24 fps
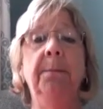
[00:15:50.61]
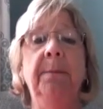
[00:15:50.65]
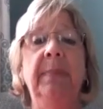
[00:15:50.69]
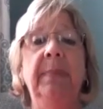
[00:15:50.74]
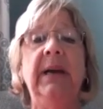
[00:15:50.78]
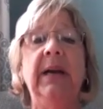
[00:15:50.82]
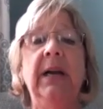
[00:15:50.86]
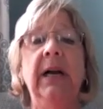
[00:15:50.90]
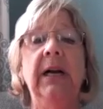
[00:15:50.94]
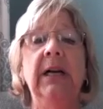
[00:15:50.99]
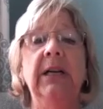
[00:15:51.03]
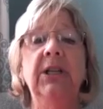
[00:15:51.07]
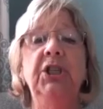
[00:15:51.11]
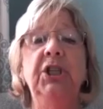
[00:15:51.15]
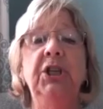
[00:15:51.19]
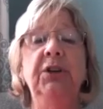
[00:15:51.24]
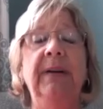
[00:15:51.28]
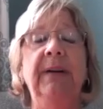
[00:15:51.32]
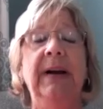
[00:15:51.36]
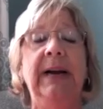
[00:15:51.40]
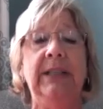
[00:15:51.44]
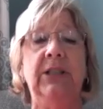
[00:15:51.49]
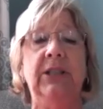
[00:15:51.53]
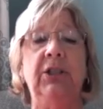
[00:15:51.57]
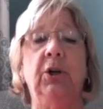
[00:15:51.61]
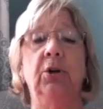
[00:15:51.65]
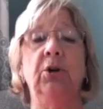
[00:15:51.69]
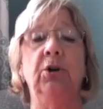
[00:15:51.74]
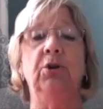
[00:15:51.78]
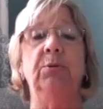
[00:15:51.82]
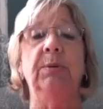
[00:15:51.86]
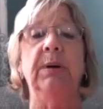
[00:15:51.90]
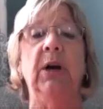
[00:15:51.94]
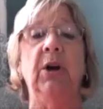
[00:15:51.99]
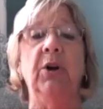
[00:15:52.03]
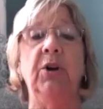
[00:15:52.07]
because you've had
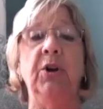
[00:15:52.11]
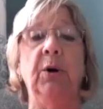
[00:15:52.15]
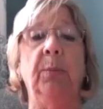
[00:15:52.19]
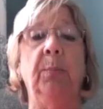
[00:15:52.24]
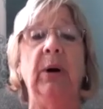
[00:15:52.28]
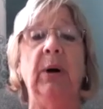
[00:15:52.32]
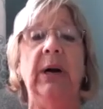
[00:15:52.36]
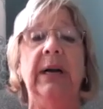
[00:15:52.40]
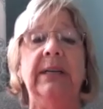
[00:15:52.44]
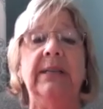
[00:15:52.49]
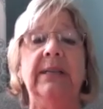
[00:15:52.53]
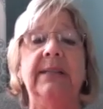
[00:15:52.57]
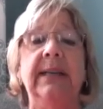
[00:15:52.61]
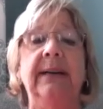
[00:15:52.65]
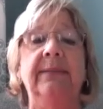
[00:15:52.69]
surgery on your breast,